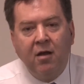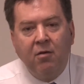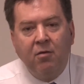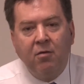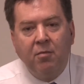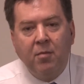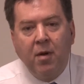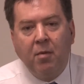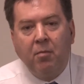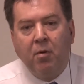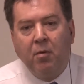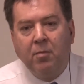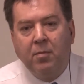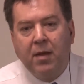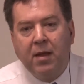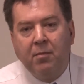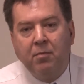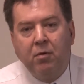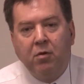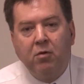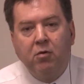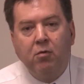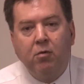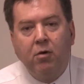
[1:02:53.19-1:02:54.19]
remember,
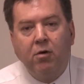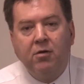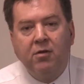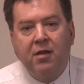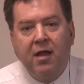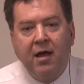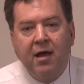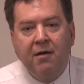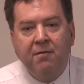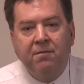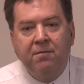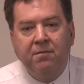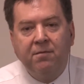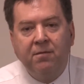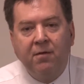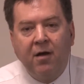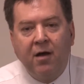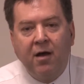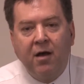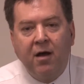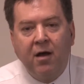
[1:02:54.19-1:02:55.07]
people who are deaf,